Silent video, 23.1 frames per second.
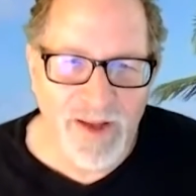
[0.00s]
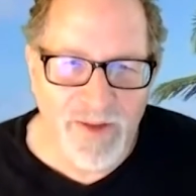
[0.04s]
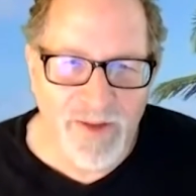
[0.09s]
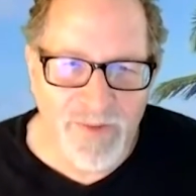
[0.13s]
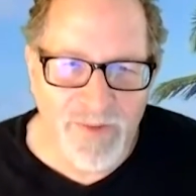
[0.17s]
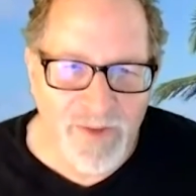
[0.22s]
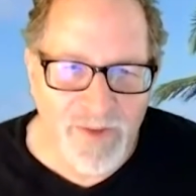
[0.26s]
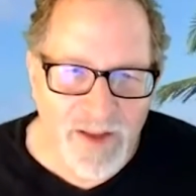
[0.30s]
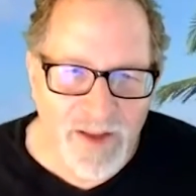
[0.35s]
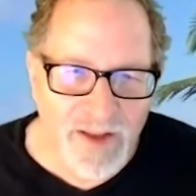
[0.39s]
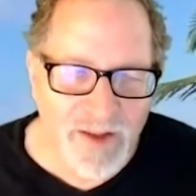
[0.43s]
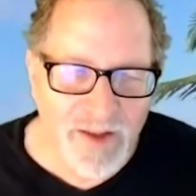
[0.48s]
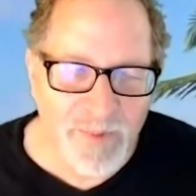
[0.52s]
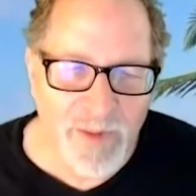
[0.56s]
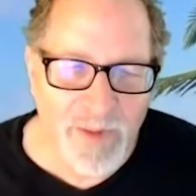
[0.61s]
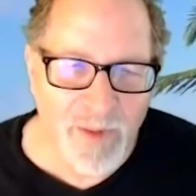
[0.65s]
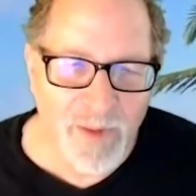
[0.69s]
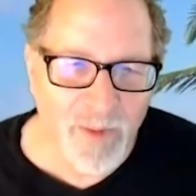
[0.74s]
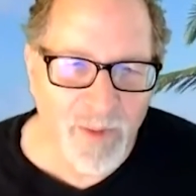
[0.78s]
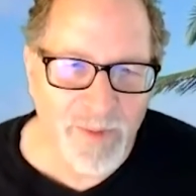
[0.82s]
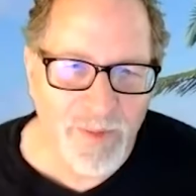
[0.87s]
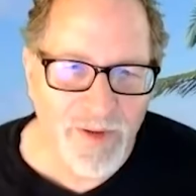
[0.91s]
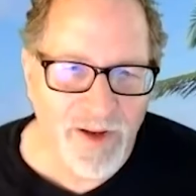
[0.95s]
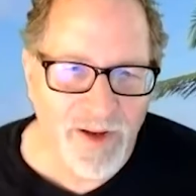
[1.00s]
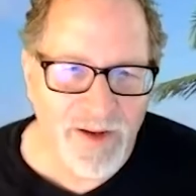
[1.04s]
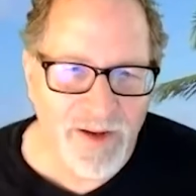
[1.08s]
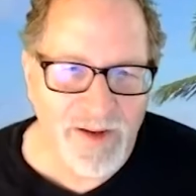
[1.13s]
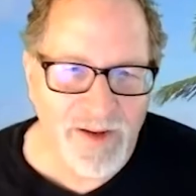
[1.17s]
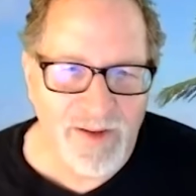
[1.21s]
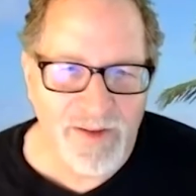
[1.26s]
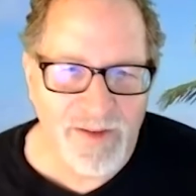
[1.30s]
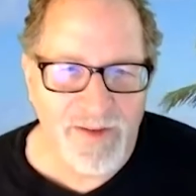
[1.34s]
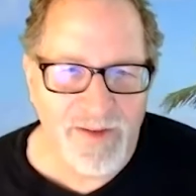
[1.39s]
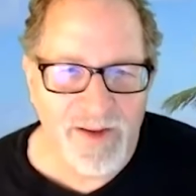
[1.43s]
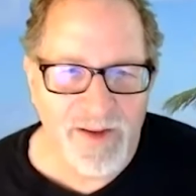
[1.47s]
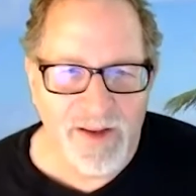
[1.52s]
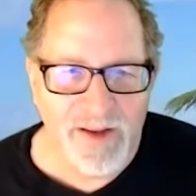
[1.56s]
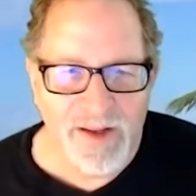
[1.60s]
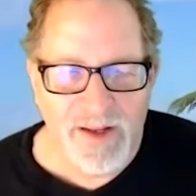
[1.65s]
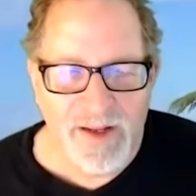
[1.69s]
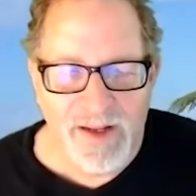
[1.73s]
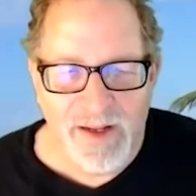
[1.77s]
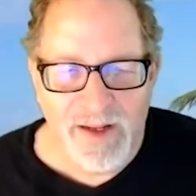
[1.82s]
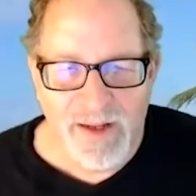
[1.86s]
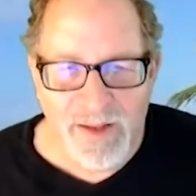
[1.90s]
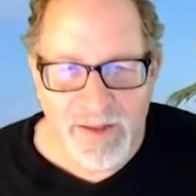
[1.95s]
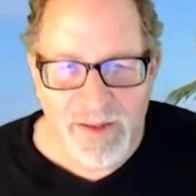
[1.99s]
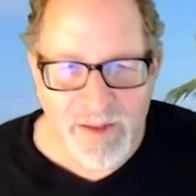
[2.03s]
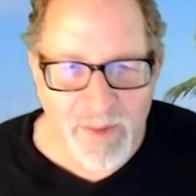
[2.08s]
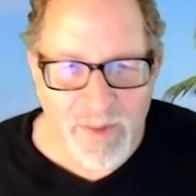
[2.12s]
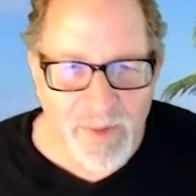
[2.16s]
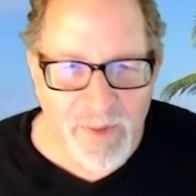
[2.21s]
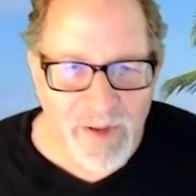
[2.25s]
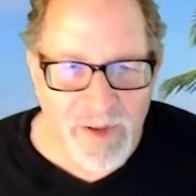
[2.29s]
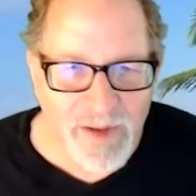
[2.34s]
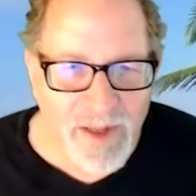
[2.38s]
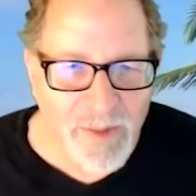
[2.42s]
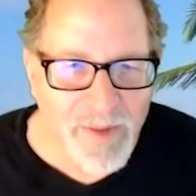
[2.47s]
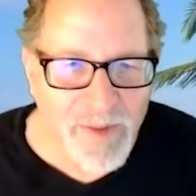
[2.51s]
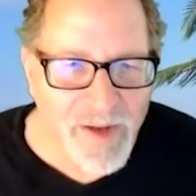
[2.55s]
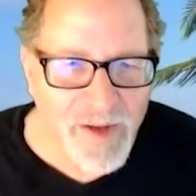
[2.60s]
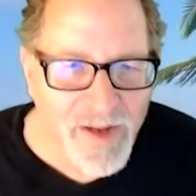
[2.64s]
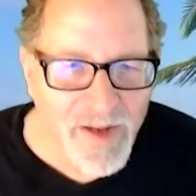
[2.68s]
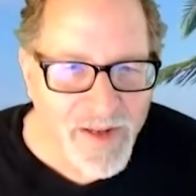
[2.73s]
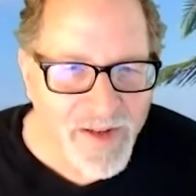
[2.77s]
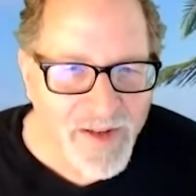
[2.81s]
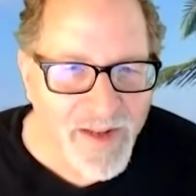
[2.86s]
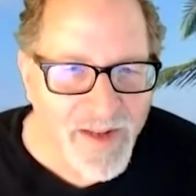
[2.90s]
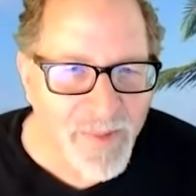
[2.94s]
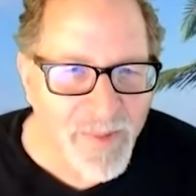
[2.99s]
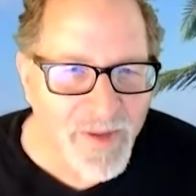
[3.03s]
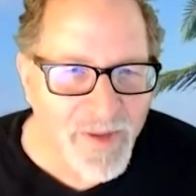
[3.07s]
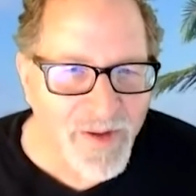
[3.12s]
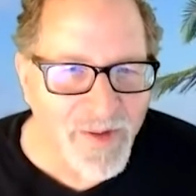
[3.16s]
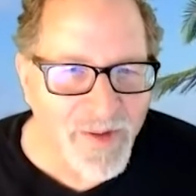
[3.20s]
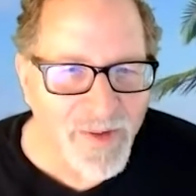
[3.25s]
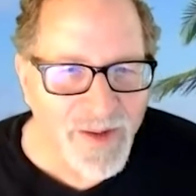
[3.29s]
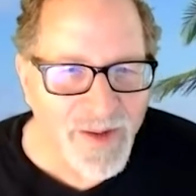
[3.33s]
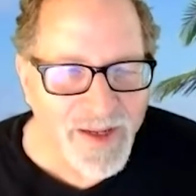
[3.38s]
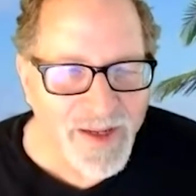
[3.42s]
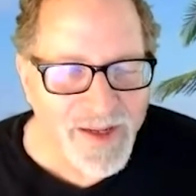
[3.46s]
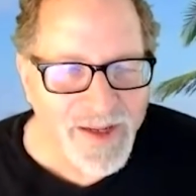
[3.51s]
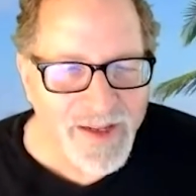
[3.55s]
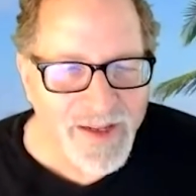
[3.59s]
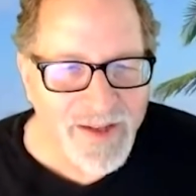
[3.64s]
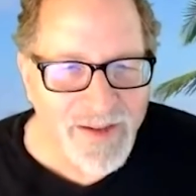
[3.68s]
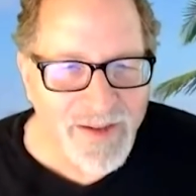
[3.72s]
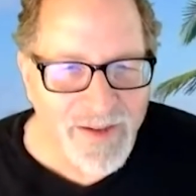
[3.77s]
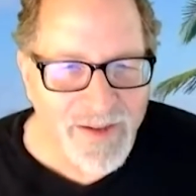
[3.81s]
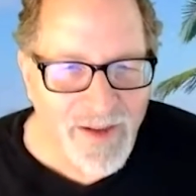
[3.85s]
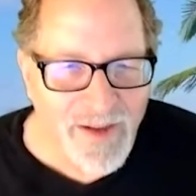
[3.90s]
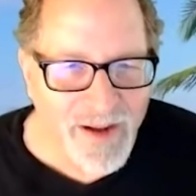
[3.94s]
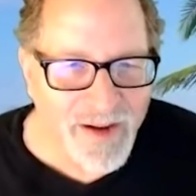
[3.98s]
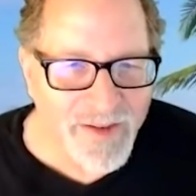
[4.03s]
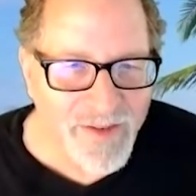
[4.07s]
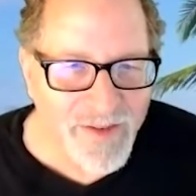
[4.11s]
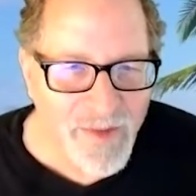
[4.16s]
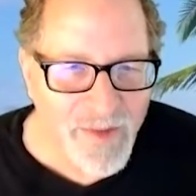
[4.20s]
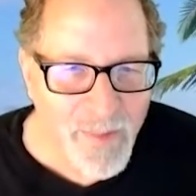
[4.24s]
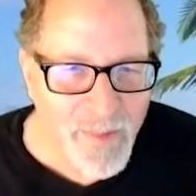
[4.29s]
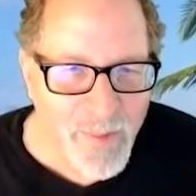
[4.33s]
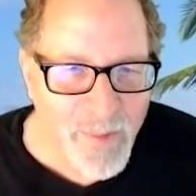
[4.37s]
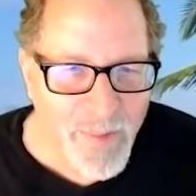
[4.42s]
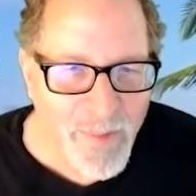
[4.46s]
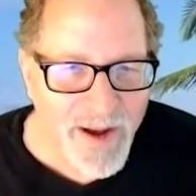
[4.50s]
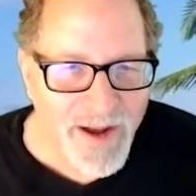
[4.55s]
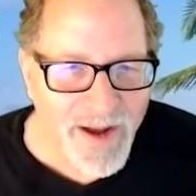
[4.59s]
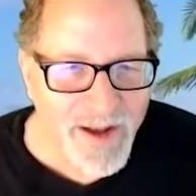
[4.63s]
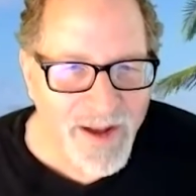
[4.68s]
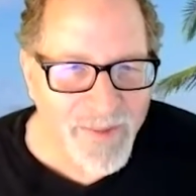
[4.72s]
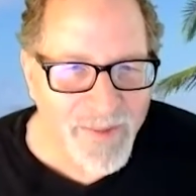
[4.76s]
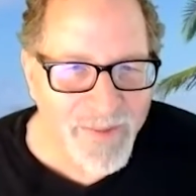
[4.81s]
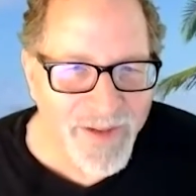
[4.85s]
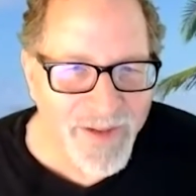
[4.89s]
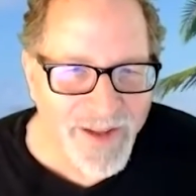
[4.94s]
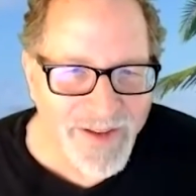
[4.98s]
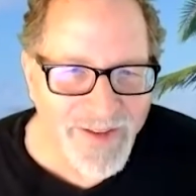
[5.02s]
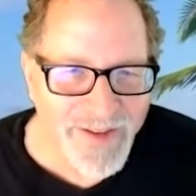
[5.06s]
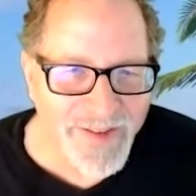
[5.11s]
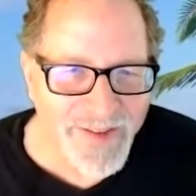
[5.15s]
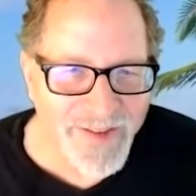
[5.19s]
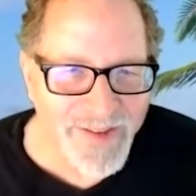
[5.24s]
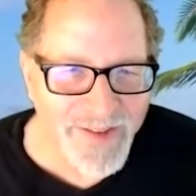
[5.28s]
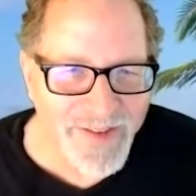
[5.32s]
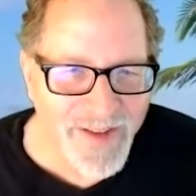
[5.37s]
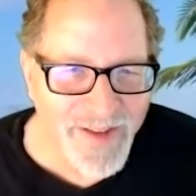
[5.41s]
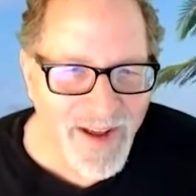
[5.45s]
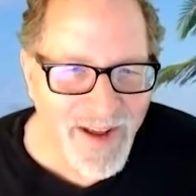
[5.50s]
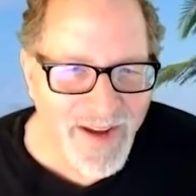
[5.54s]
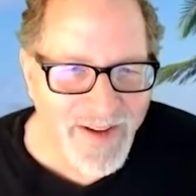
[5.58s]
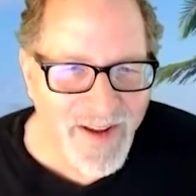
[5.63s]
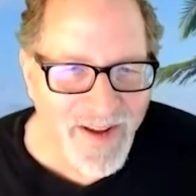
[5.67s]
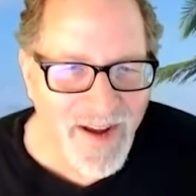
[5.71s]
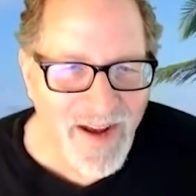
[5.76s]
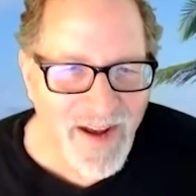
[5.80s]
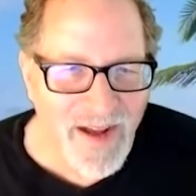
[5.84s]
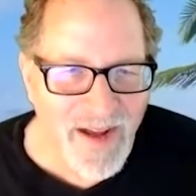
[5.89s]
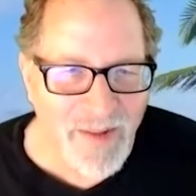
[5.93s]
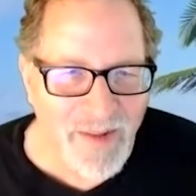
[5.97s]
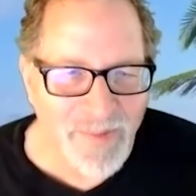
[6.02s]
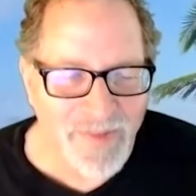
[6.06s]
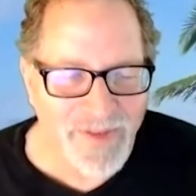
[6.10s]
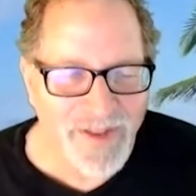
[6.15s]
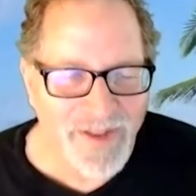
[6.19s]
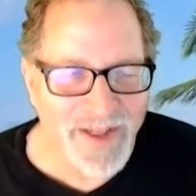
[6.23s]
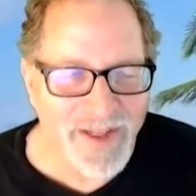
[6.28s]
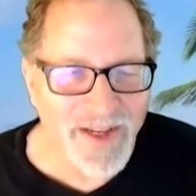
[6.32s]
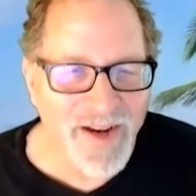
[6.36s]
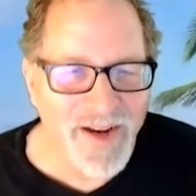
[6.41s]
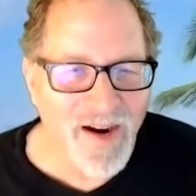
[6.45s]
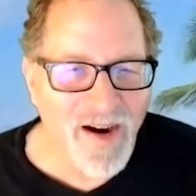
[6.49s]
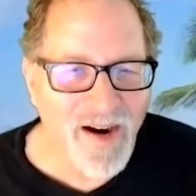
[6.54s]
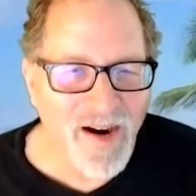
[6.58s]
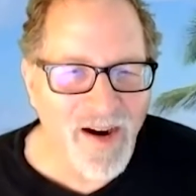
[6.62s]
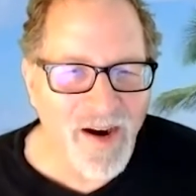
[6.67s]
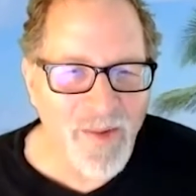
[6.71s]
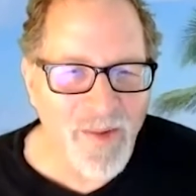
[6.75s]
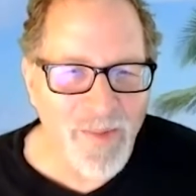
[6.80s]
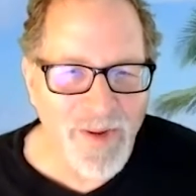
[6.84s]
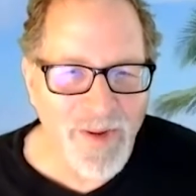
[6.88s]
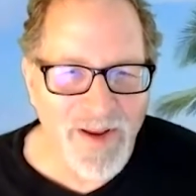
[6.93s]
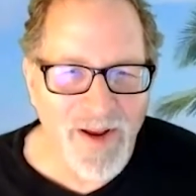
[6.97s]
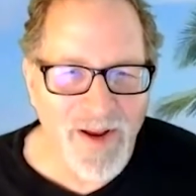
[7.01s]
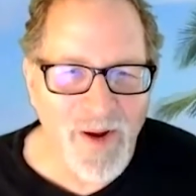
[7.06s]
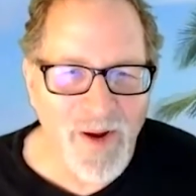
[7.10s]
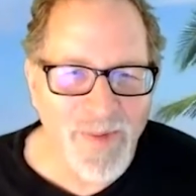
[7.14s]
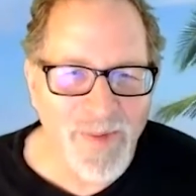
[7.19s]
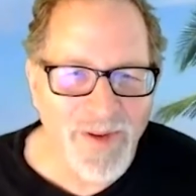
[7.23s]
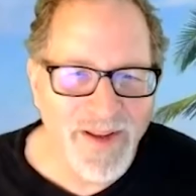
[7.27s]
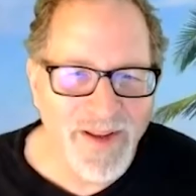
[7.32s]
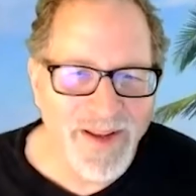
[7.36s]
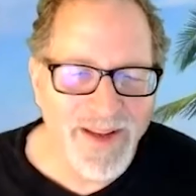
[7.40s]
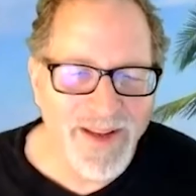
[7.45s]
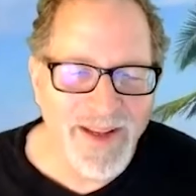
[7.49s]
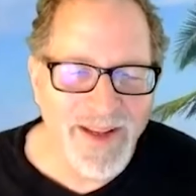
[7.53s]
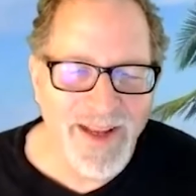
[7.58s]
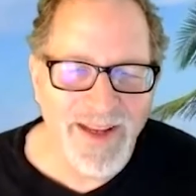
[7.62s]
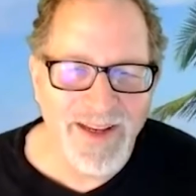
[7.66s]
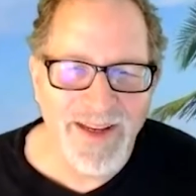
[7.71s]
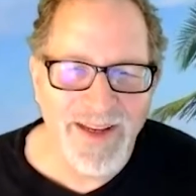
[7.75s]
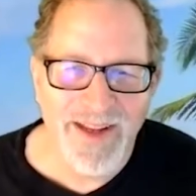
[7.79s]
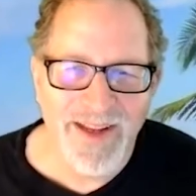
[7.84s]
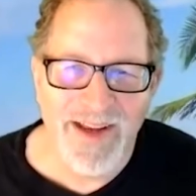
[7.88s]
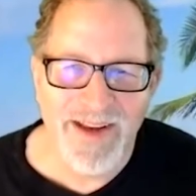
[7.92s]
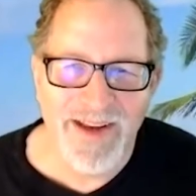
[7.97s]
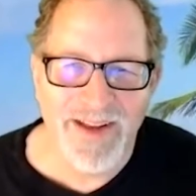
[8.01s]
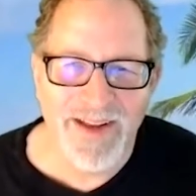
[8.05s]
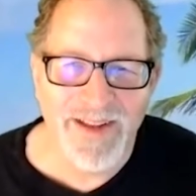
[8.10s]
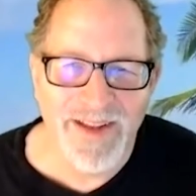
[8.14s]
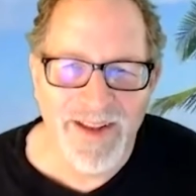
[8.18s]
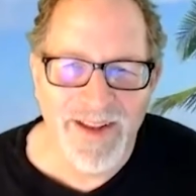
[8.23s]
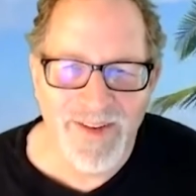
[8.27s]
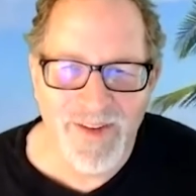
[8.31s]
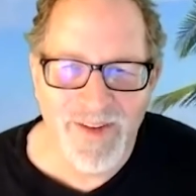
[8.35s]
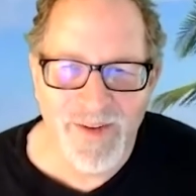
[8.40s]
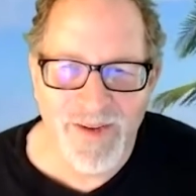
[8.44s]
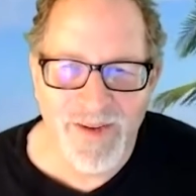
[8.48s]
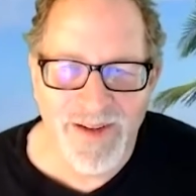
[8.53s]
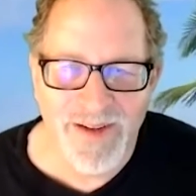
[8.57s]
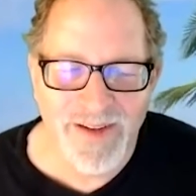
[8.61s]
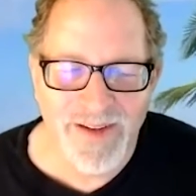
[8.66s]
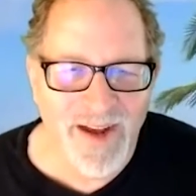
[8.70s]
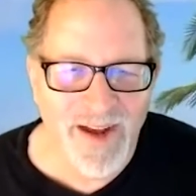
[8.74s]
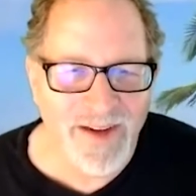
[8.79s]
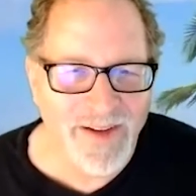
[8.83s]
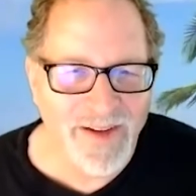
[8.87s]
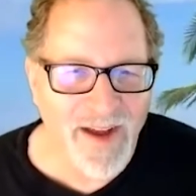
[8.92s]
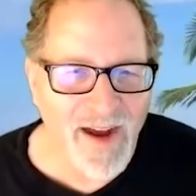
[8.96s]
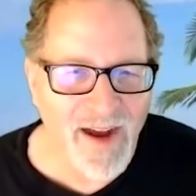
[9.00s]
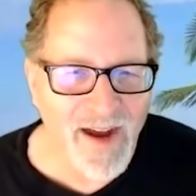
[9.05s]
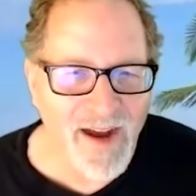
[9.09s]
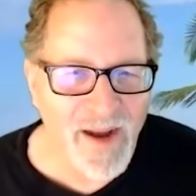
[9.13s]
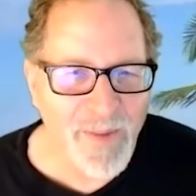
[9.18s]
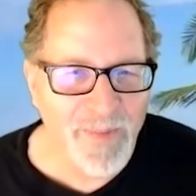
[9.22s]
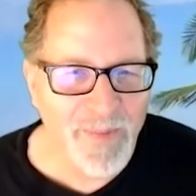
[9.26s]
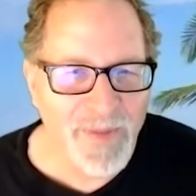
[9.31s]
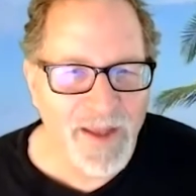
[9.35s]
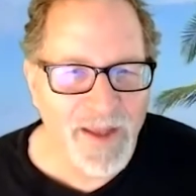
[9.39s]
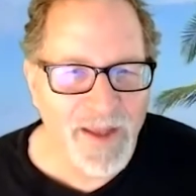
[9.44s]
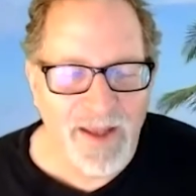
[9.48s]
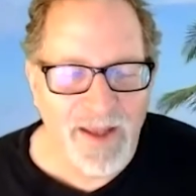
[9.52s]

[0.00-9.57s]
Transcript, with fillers: I've, my website is w w w dot d r bob nelson dot com, D R B O B N E L S O N dot com,